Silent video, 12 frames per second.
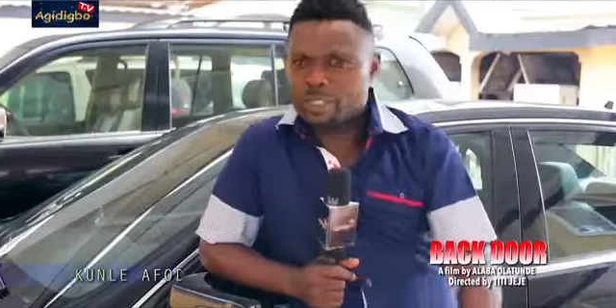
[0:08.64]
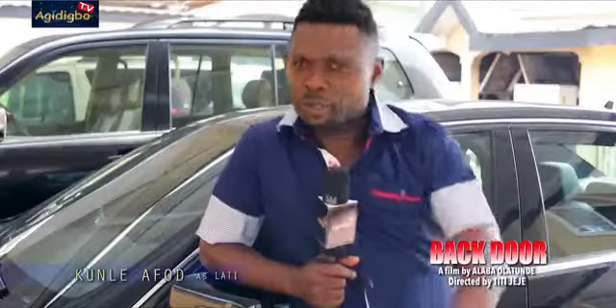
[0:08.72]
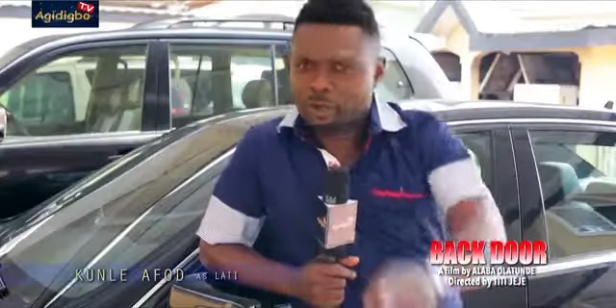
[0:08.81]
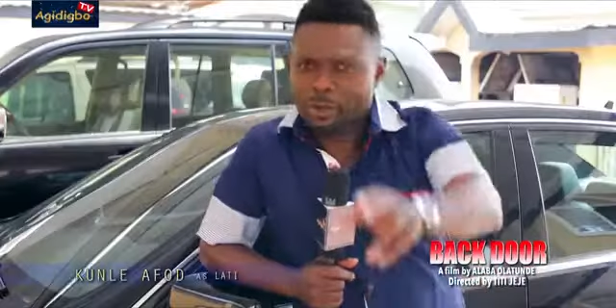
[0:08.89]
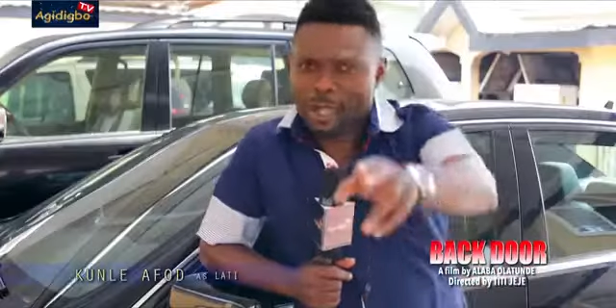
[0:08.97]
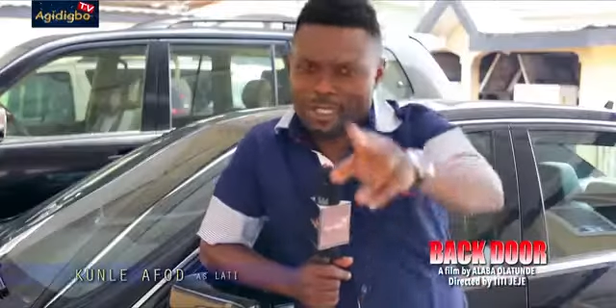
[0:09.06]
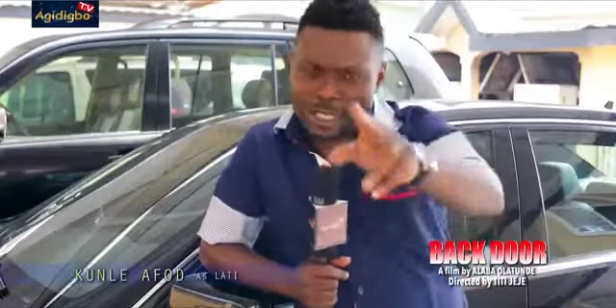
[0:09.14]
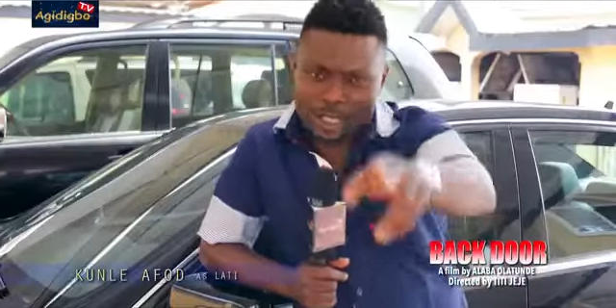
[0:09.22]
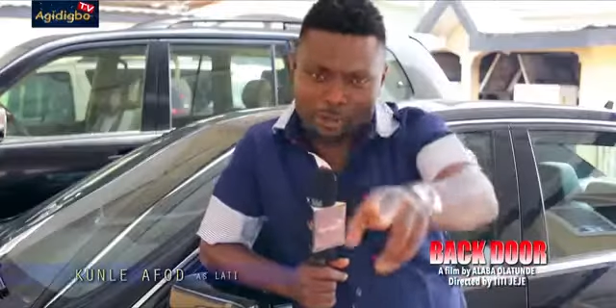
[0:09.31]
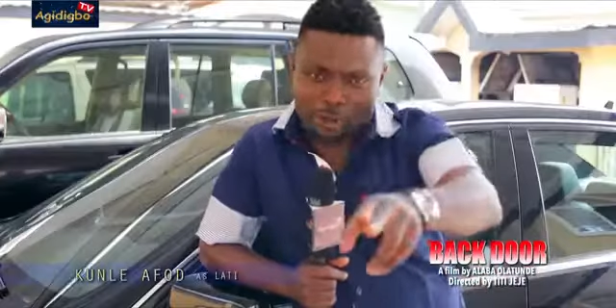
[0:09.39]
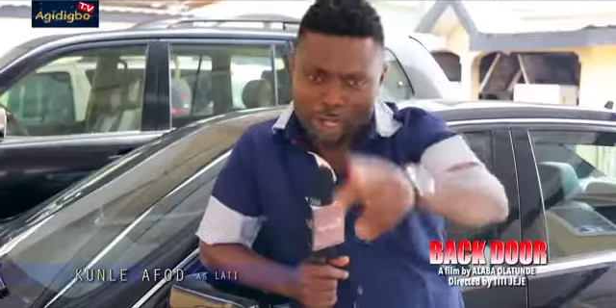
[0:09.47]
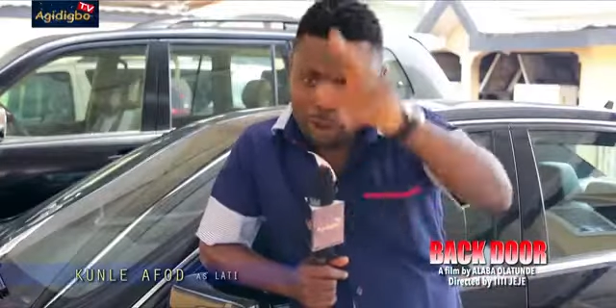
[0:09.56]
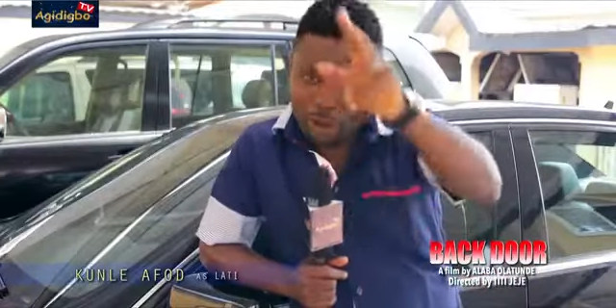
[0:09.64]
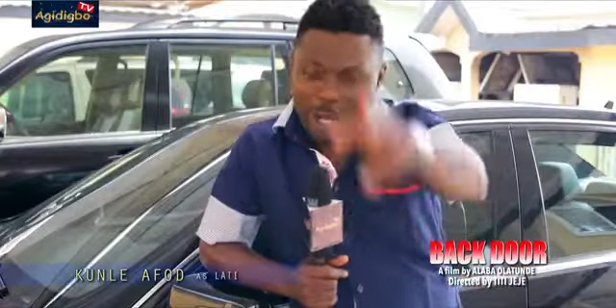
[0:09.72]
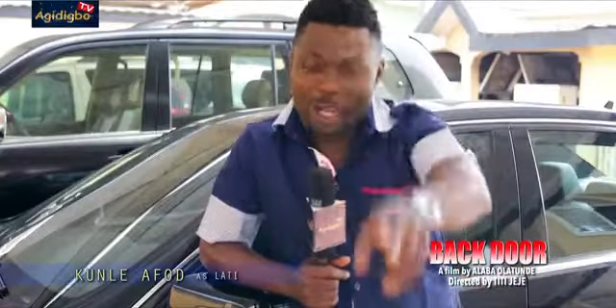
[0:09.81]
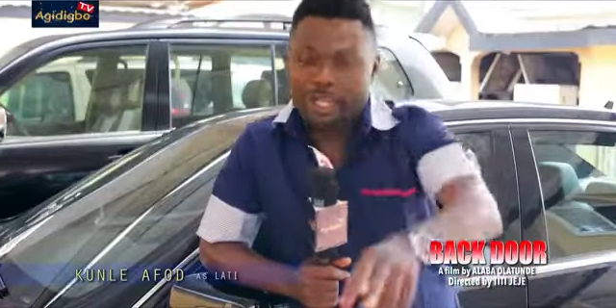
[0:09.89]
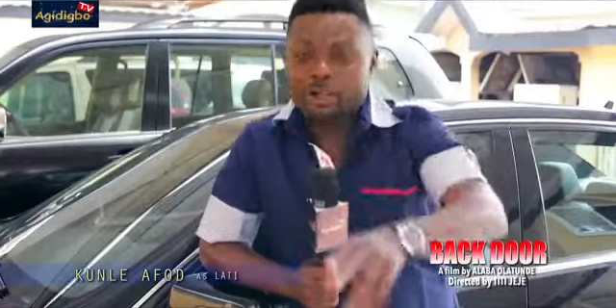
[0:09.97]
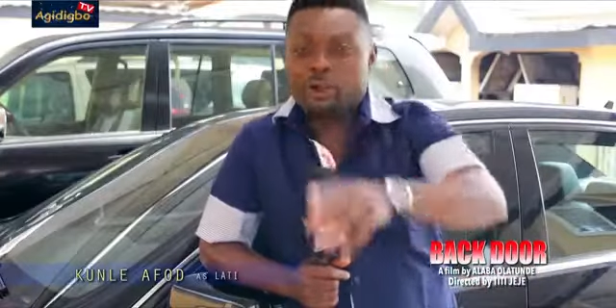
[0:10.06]
still remains Adekunle
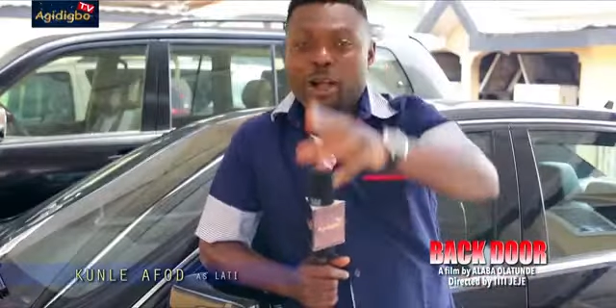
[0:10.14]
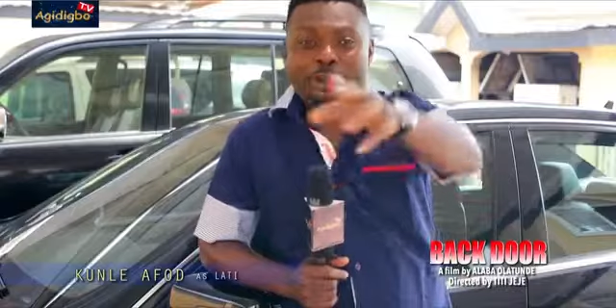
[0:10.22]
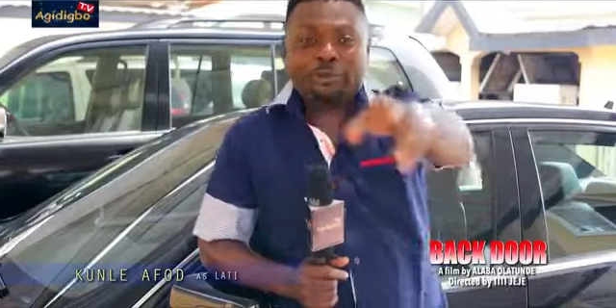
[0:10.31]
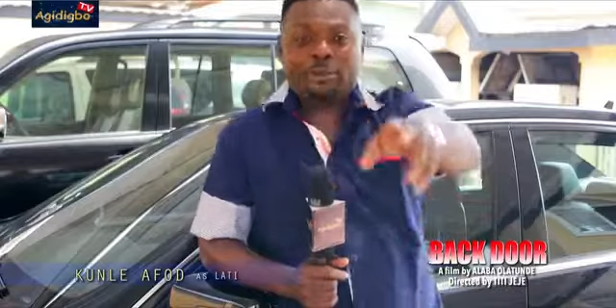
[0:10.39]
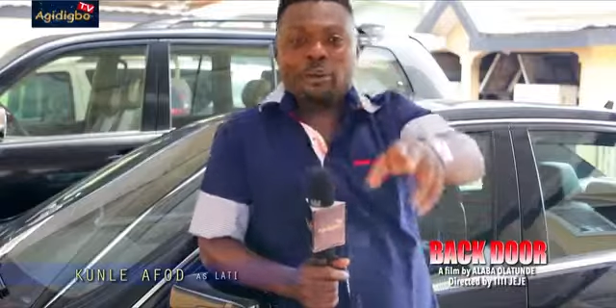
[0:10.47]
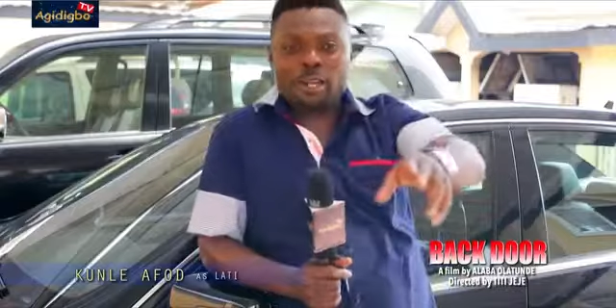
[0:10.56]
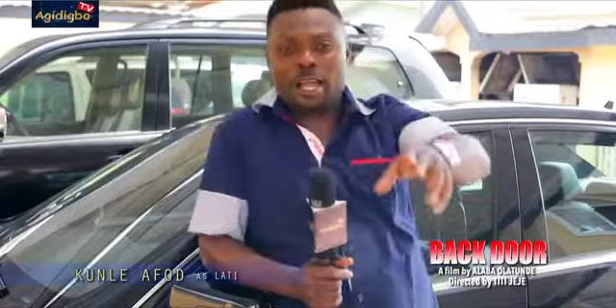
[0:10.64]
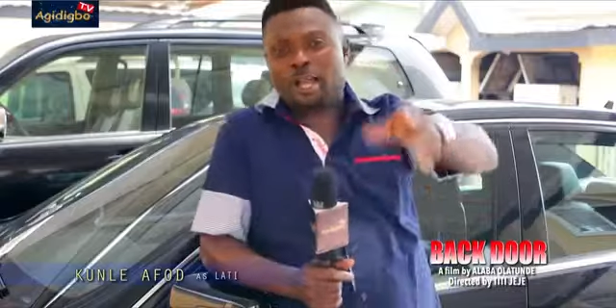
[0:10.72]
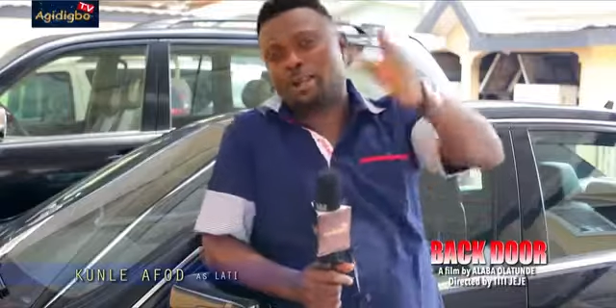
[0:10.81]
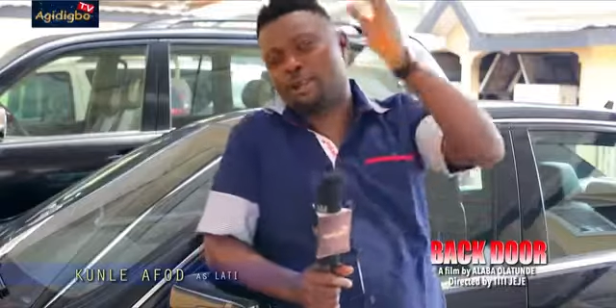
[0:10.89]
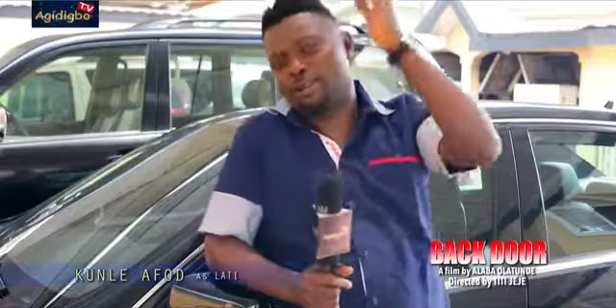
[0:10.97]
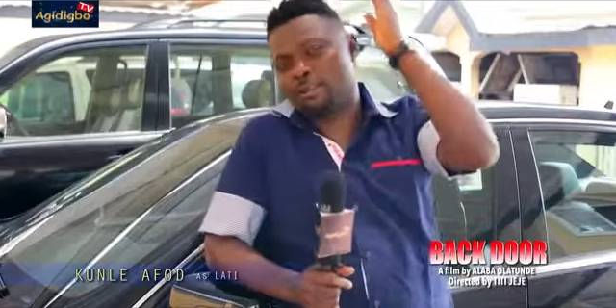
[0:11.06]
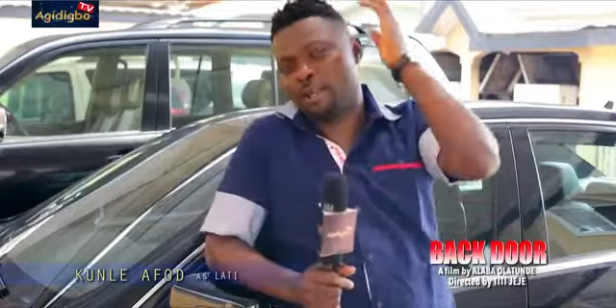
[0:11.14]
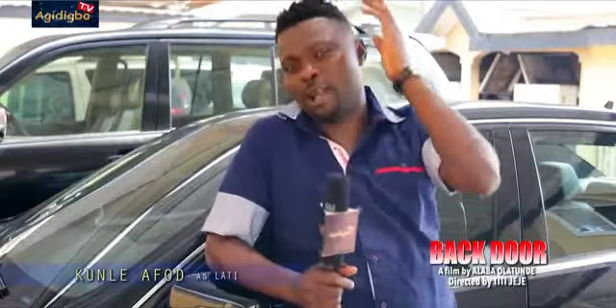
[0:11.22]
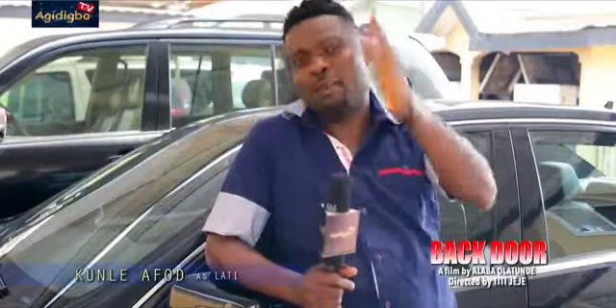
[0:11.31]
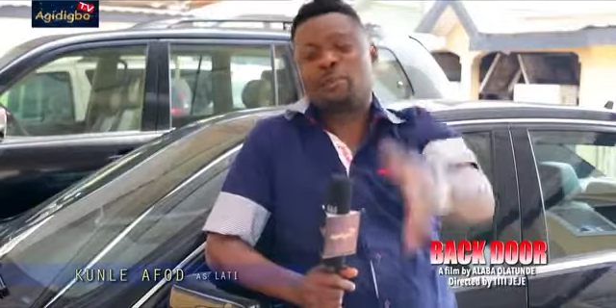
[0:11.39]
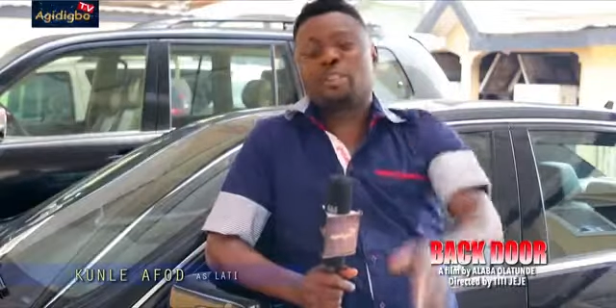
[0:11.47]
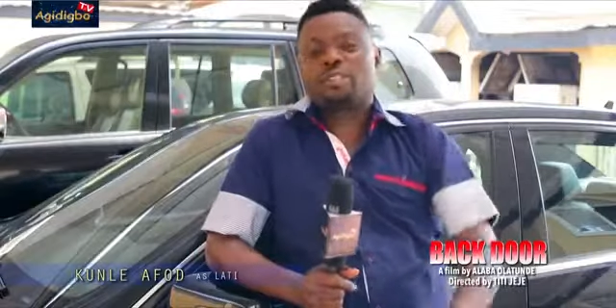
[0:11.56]
Olalekun Afford, and
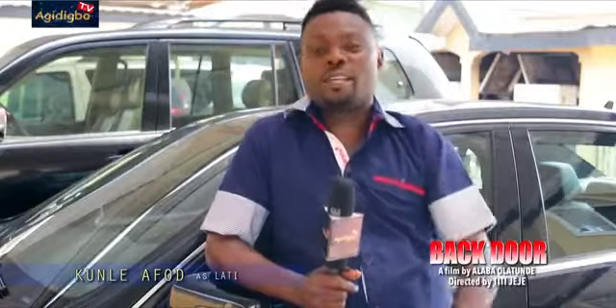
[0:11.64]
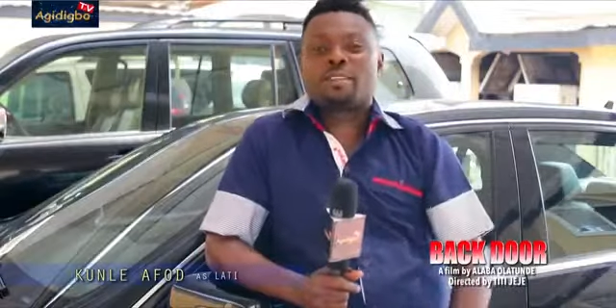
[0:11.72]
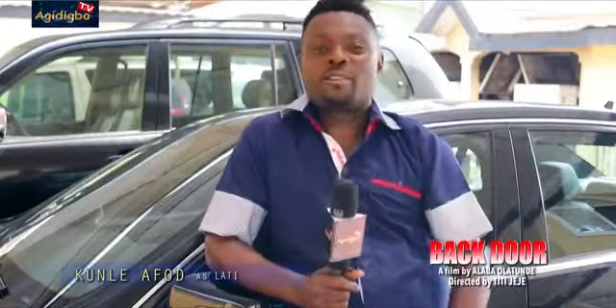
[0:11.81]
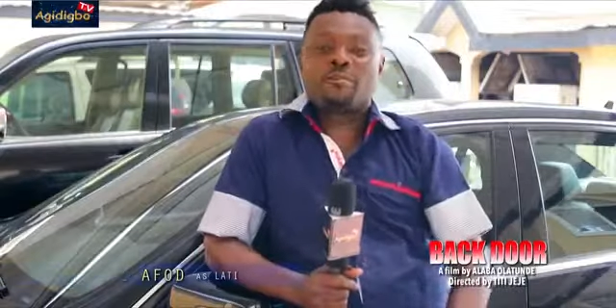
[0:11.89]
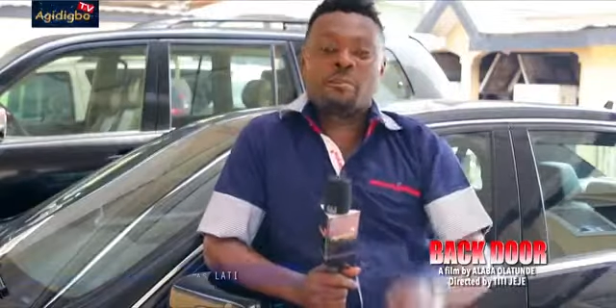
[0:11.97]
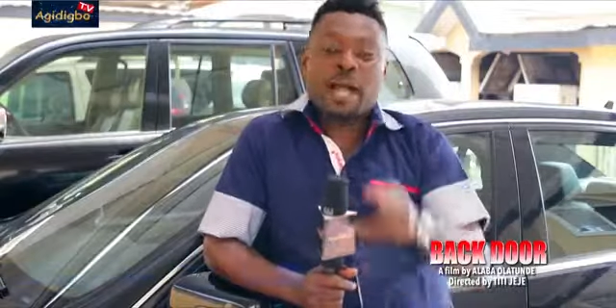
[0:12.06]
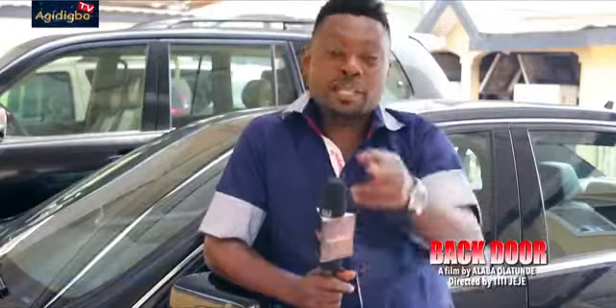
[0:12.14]
I'm on the set of